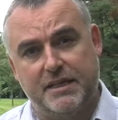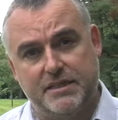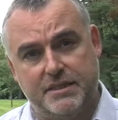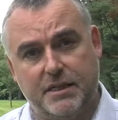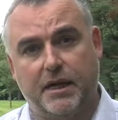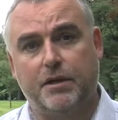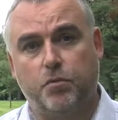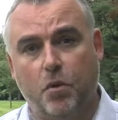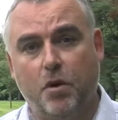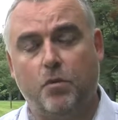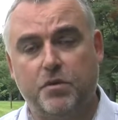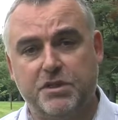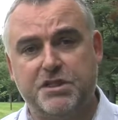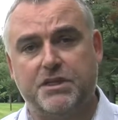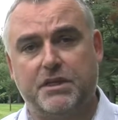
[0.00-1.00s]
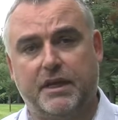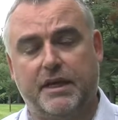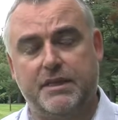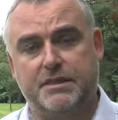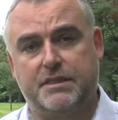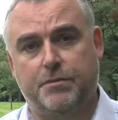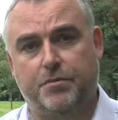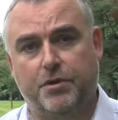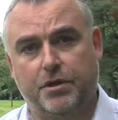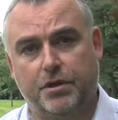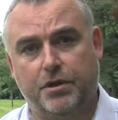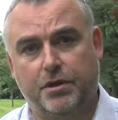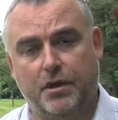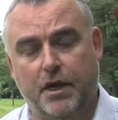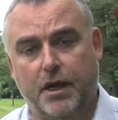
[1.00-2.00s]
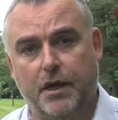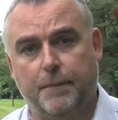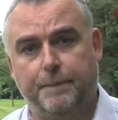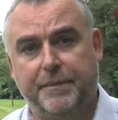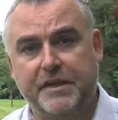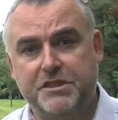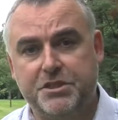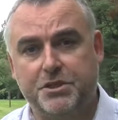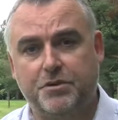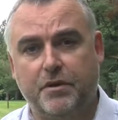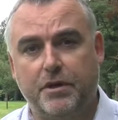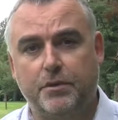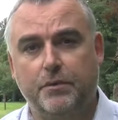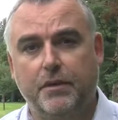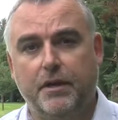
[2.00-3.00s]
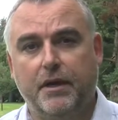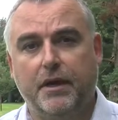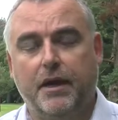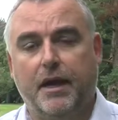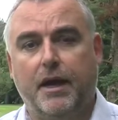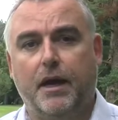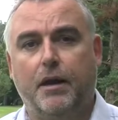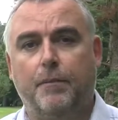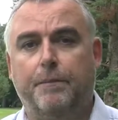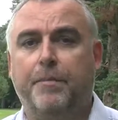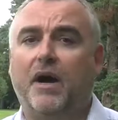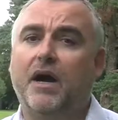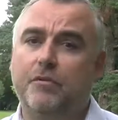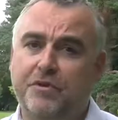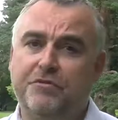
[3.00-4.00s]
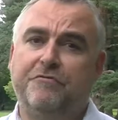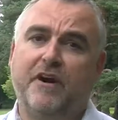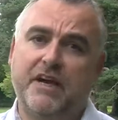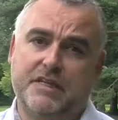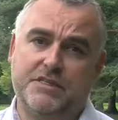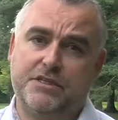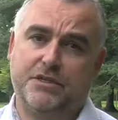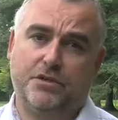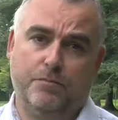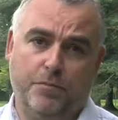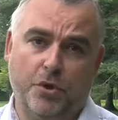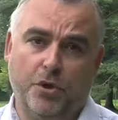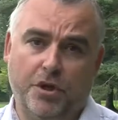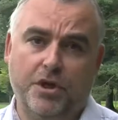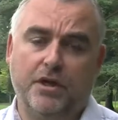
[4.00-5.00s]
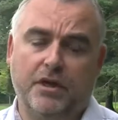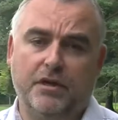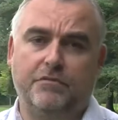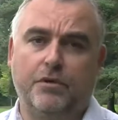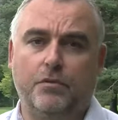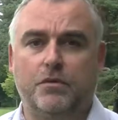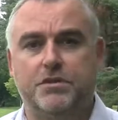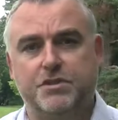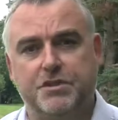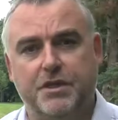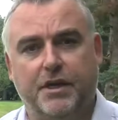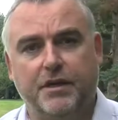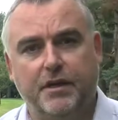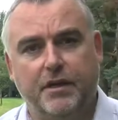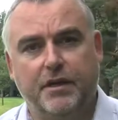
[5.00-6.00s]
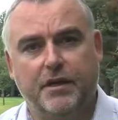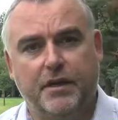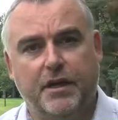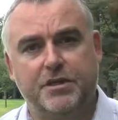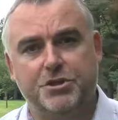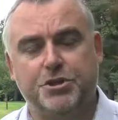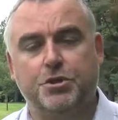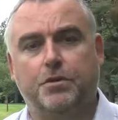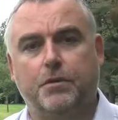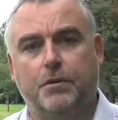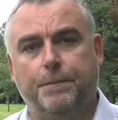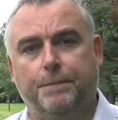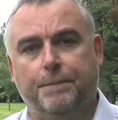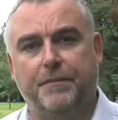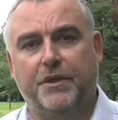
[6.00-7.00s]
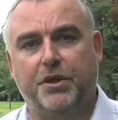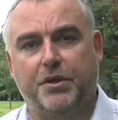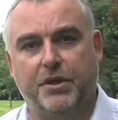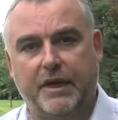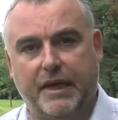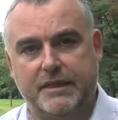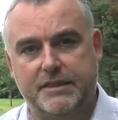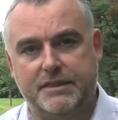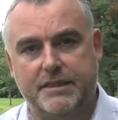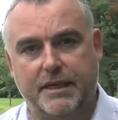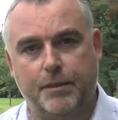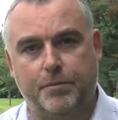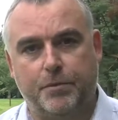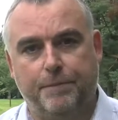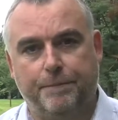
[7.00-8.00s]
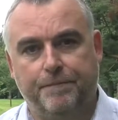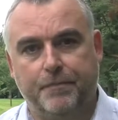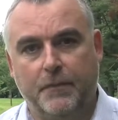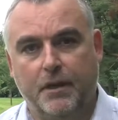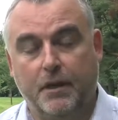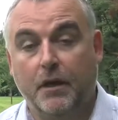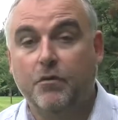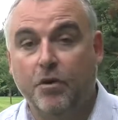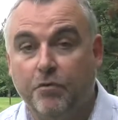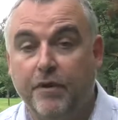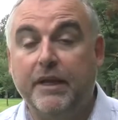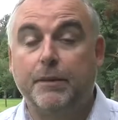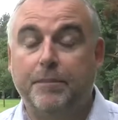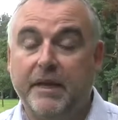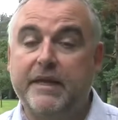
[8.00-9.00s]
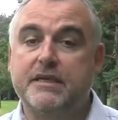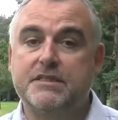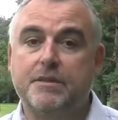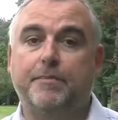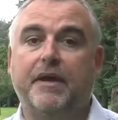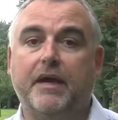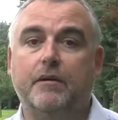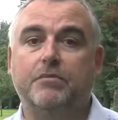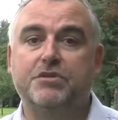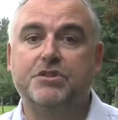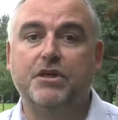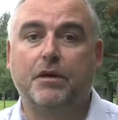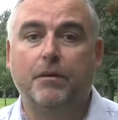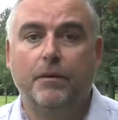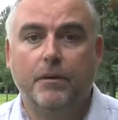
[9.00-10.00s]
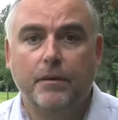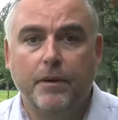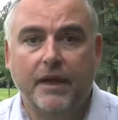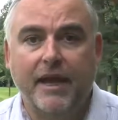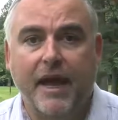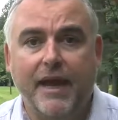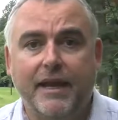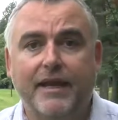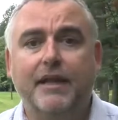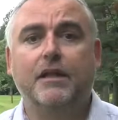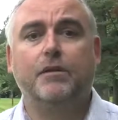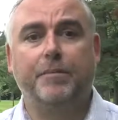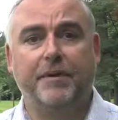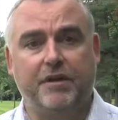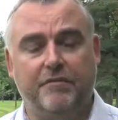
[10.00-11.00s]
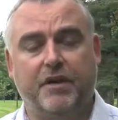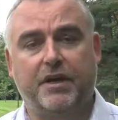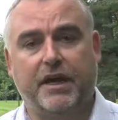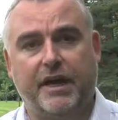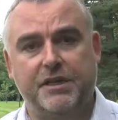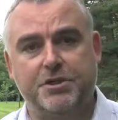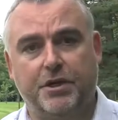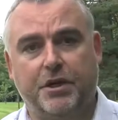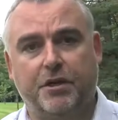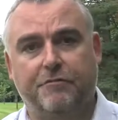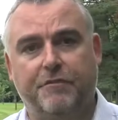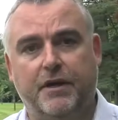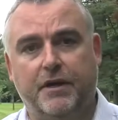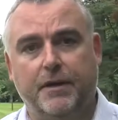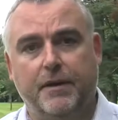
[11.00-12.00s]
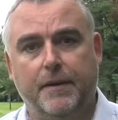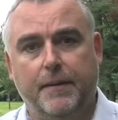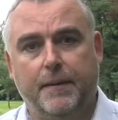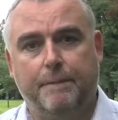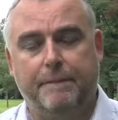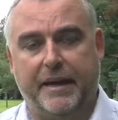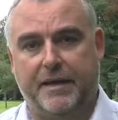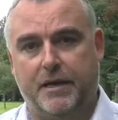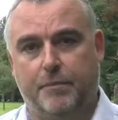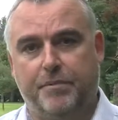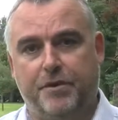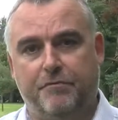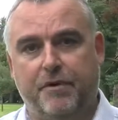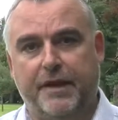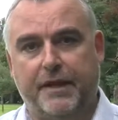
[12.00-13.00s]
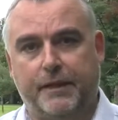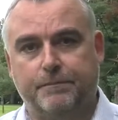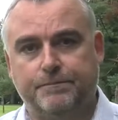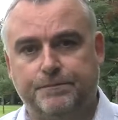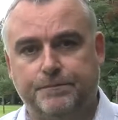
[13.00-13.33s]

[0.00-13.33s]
inside what was Easterbrook uh, Bistro, uh, but I would advise that you book if you want to ensure that you get a table. We're really pleased to be able to get a little bit of our catering offer back up and running